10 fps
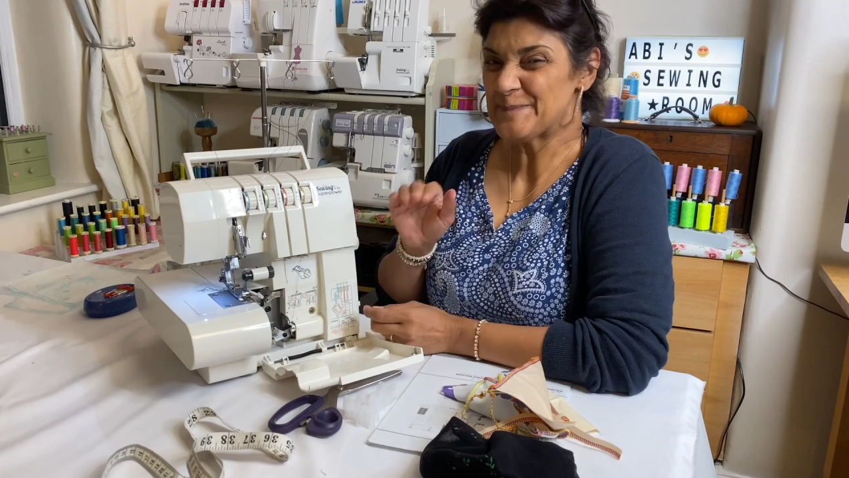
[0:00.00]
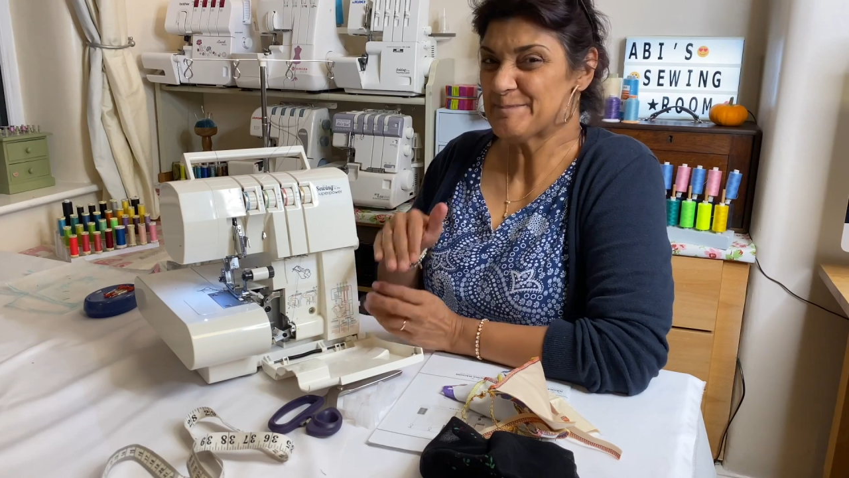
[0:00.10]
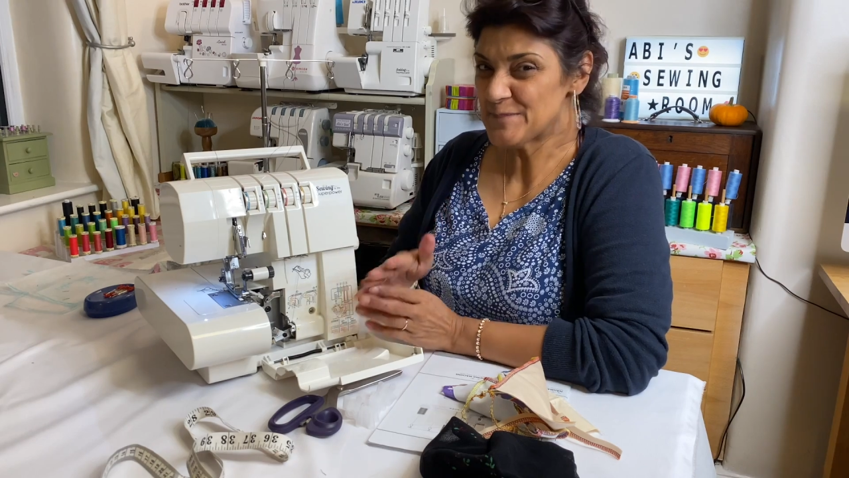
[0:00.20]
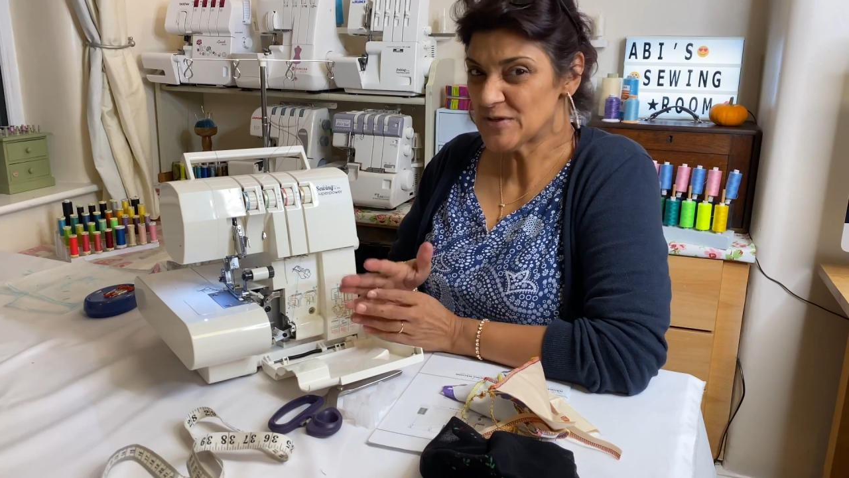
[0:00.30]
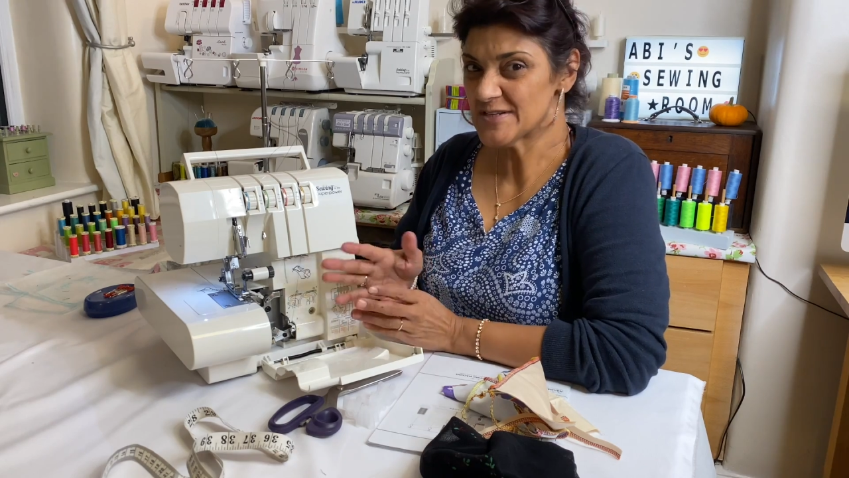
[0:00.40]

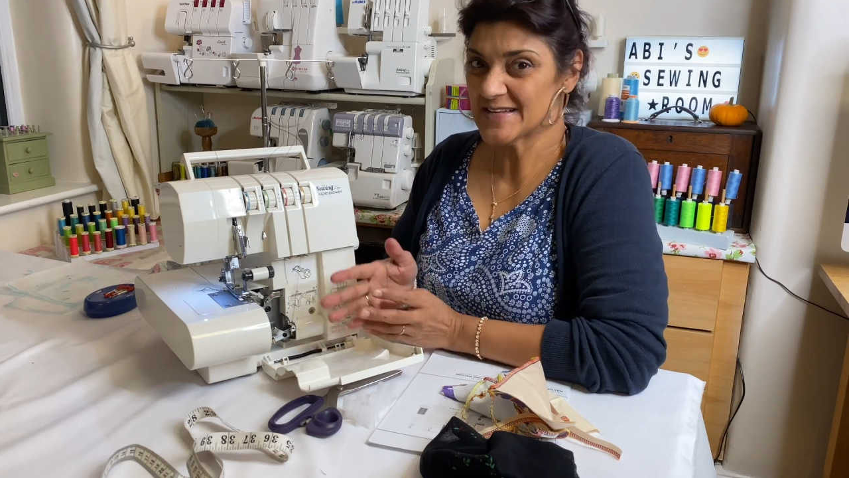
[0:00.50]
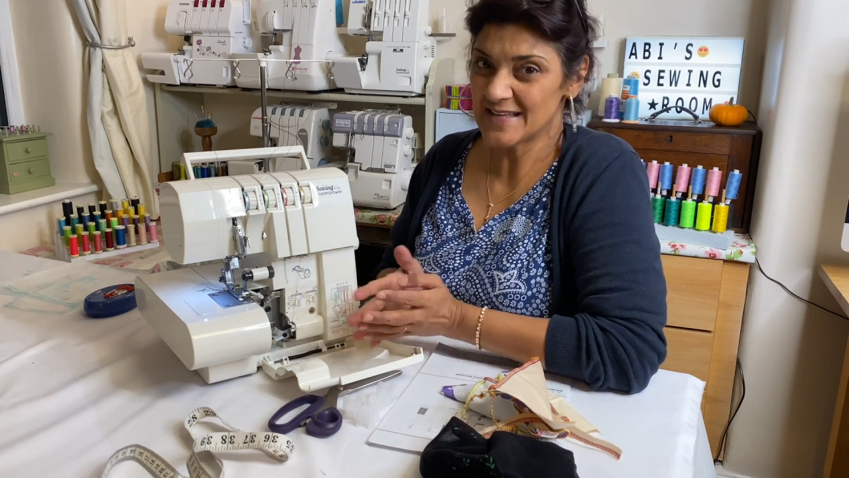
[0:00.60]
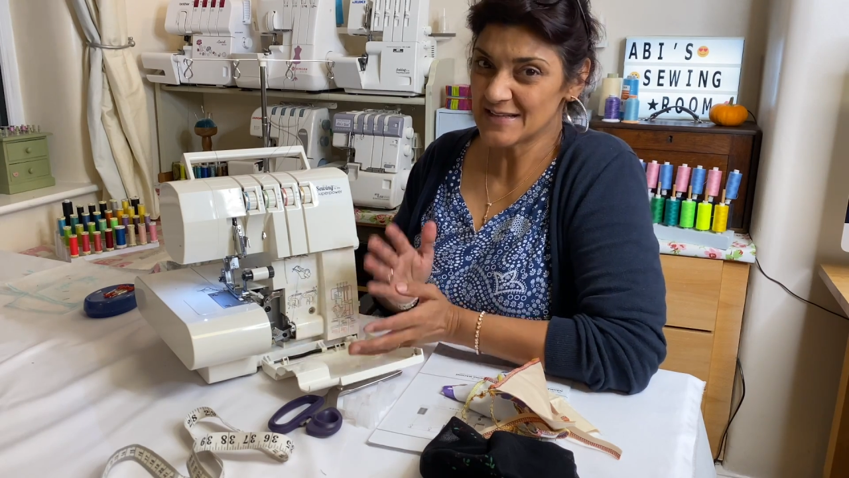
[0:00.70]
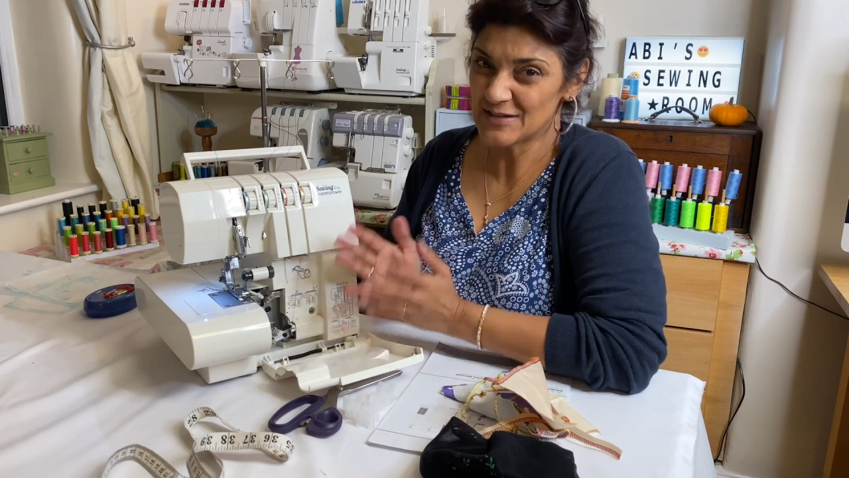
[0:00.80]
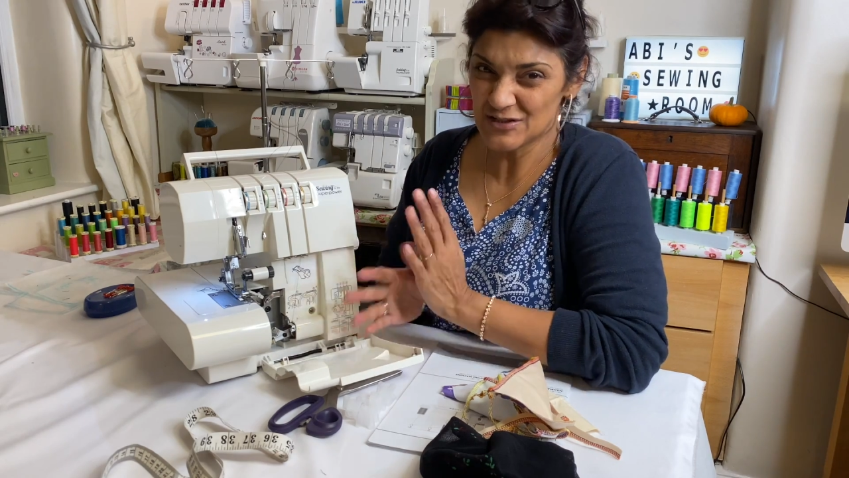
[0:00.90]
but
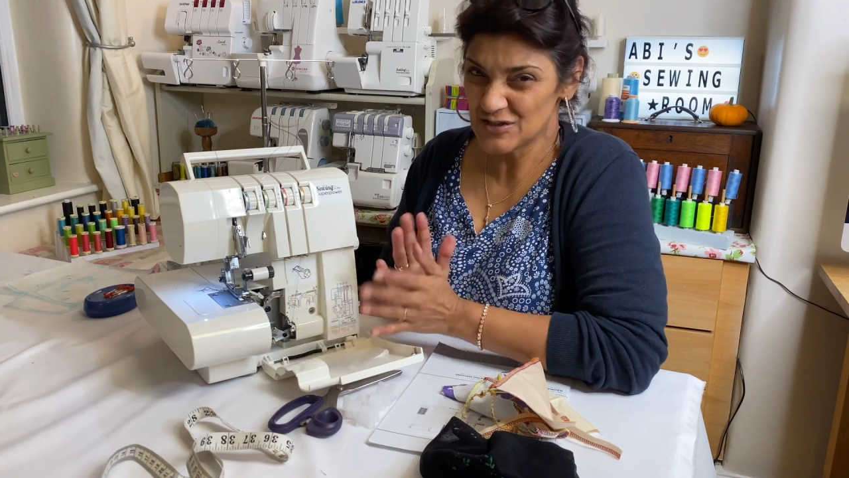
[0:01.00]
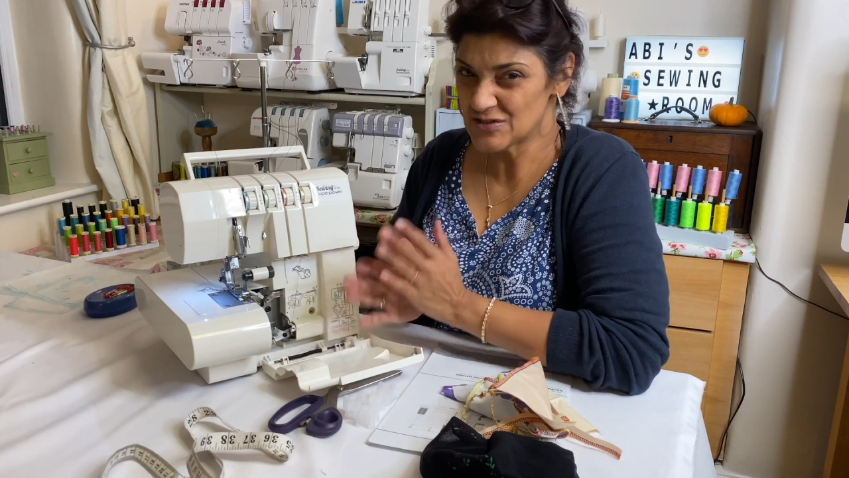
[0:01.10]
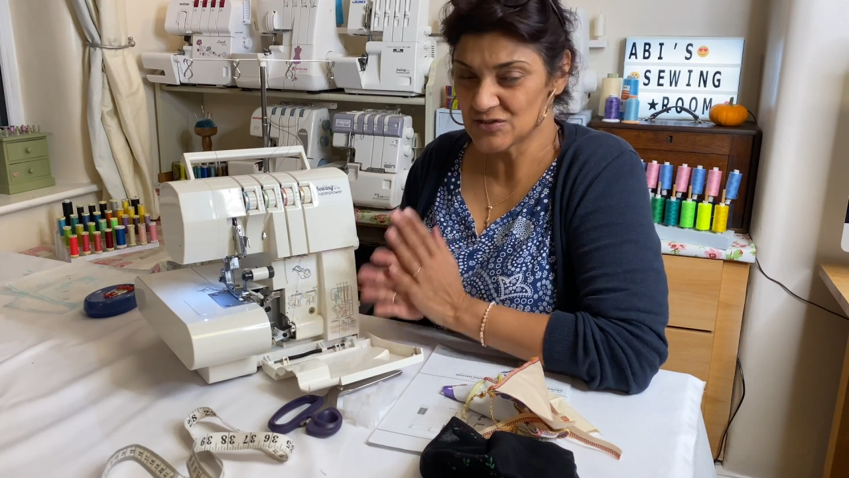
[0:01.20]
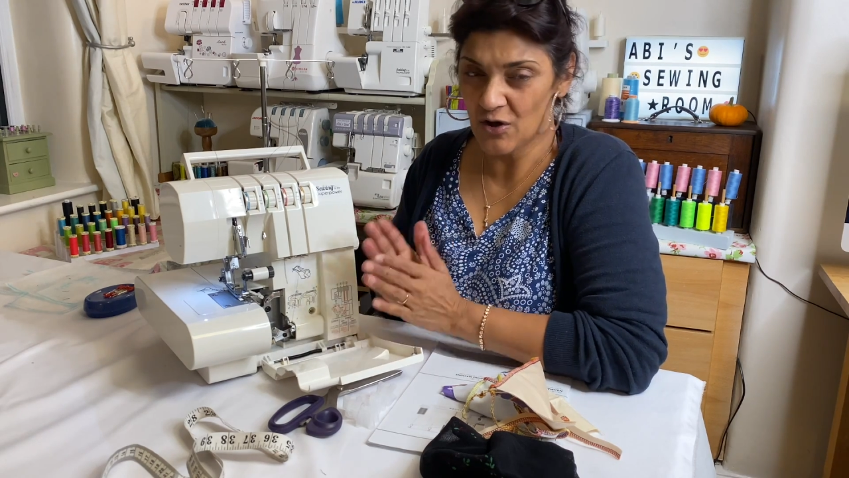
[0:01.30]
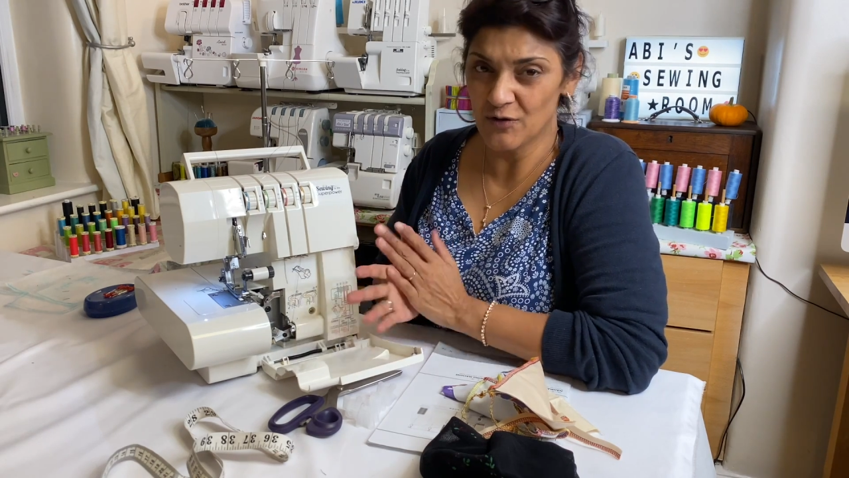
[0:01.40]

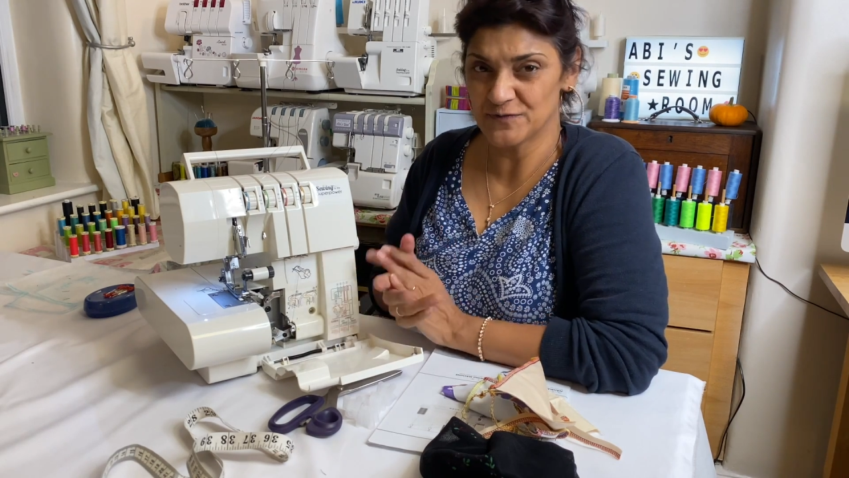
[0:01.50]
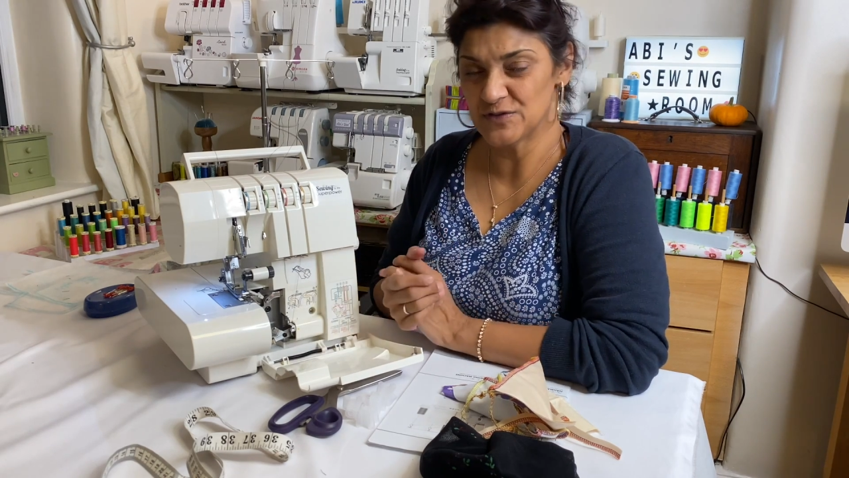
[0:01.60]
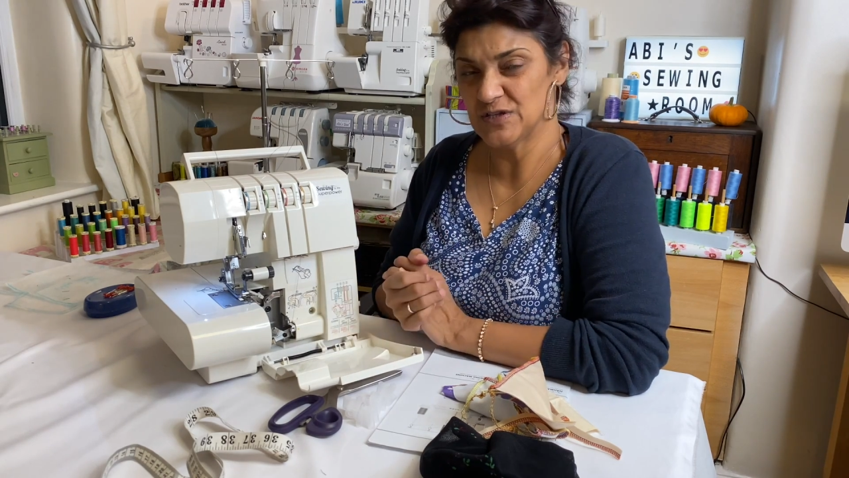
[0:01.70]
it's not often